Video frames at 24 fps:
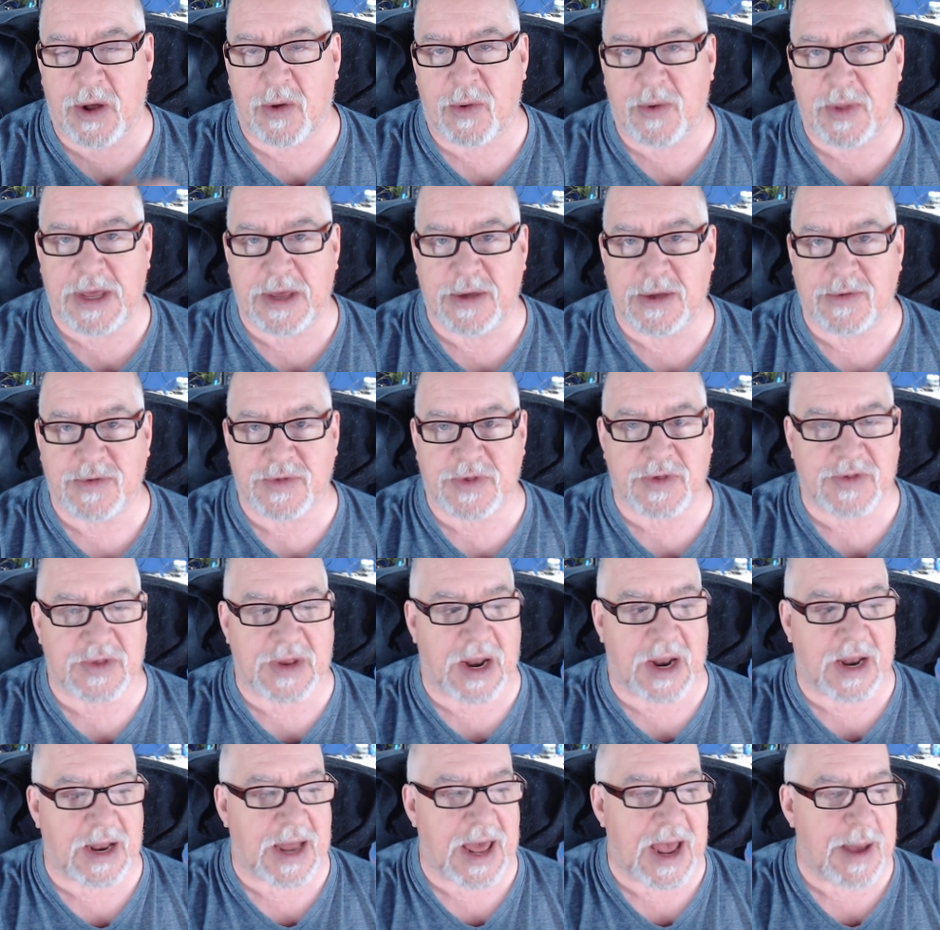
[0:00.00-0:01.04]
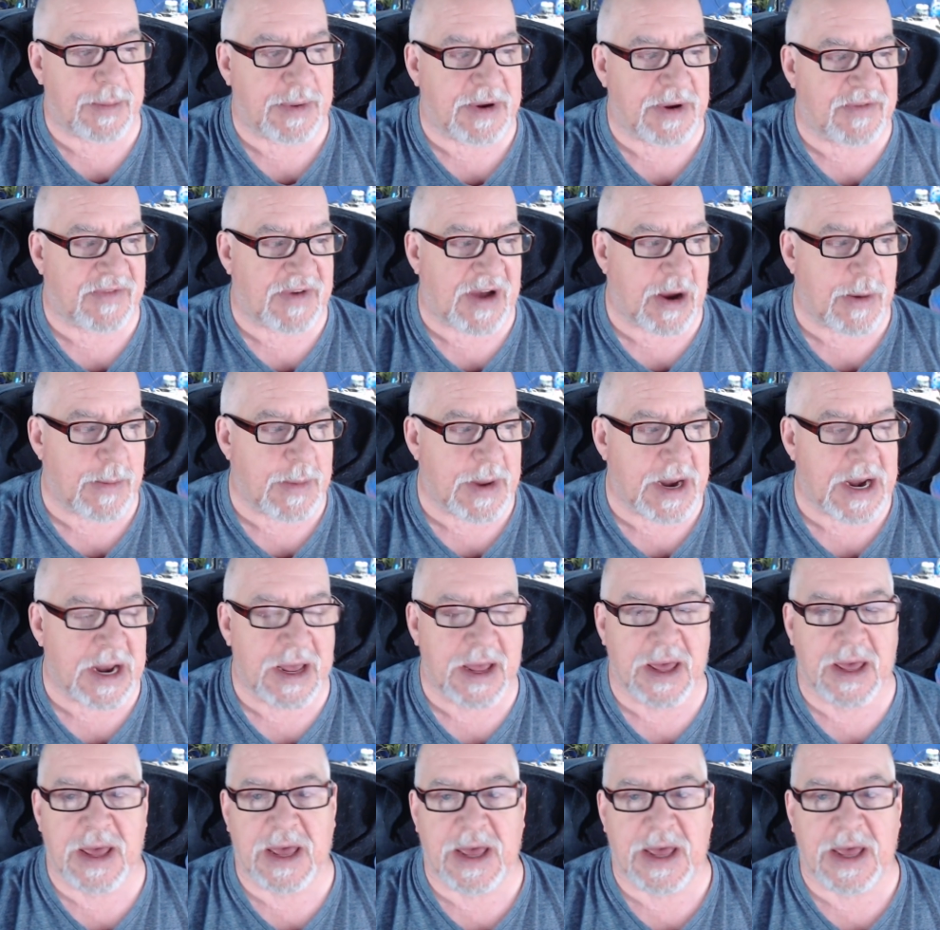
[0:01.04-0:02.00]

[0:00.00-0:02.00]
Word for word: Only use this in a lab environment.